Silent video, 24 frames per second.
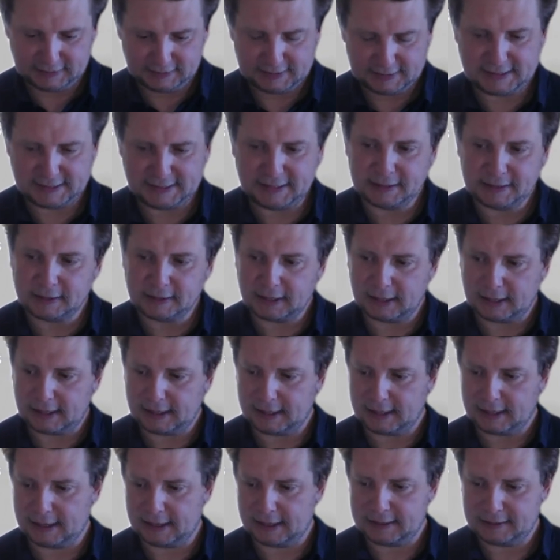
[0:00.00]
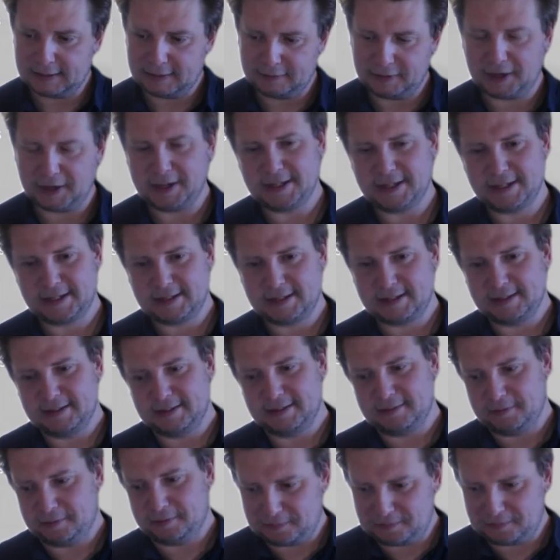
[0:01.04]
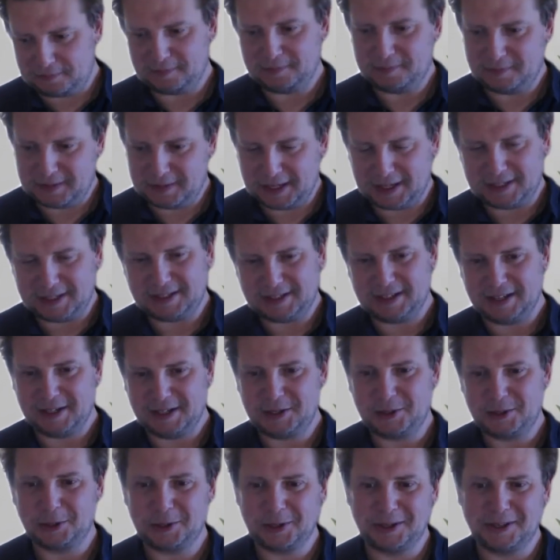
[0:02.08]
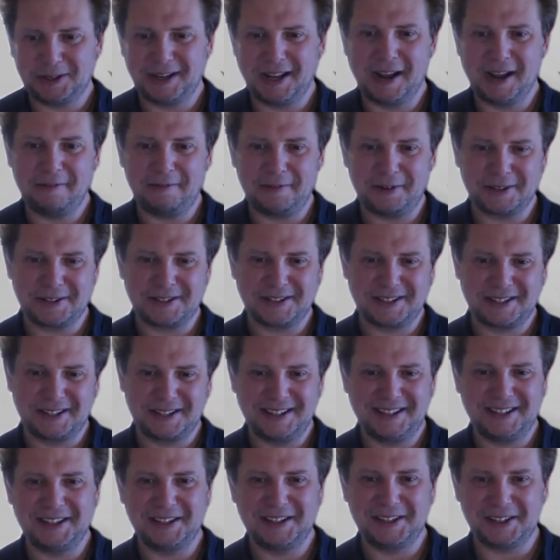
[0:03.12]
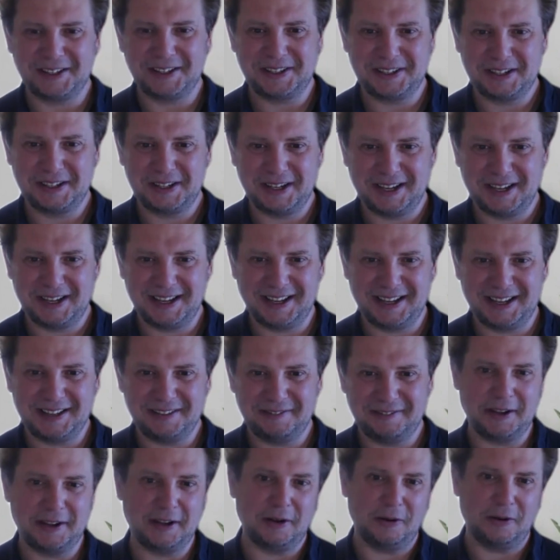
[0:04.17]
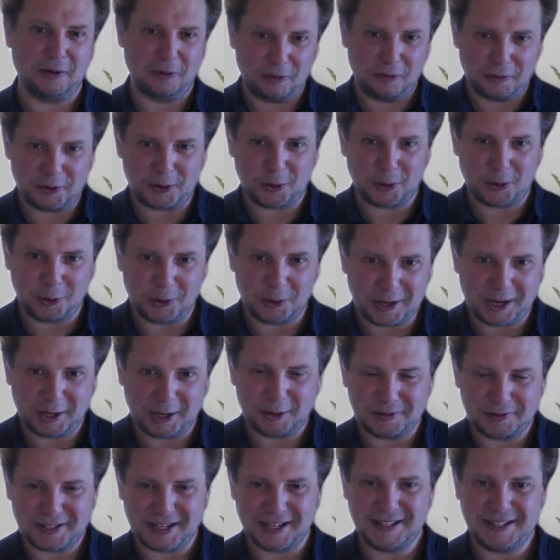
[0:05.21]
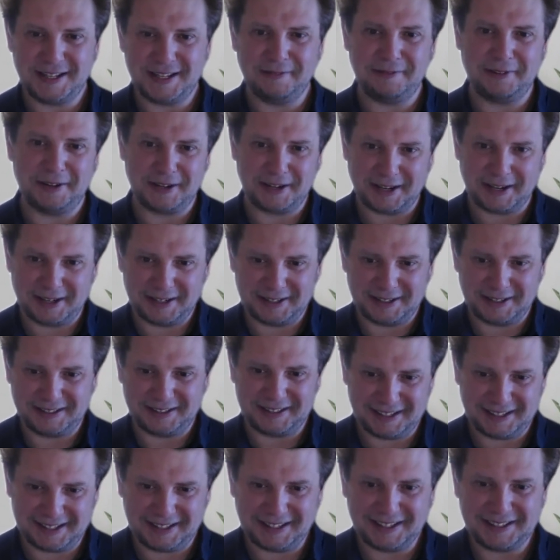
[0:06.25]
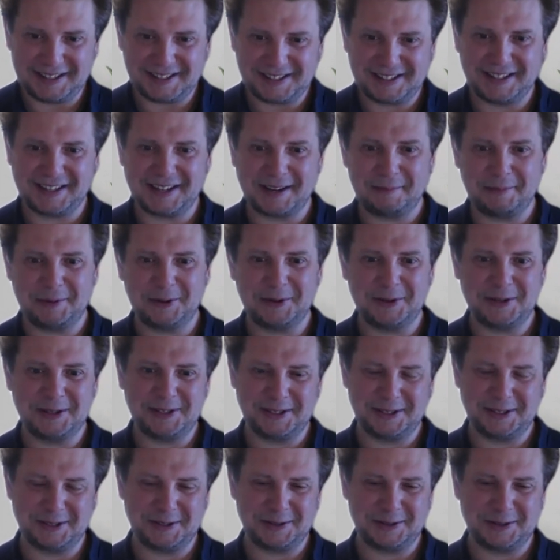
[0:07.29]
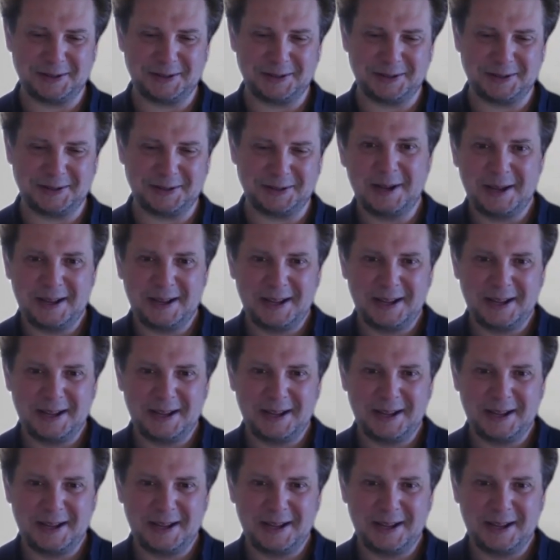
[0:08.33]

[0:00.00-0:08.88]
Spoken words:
still there is a certain efforts needed in the overall kind of scientific and industry community to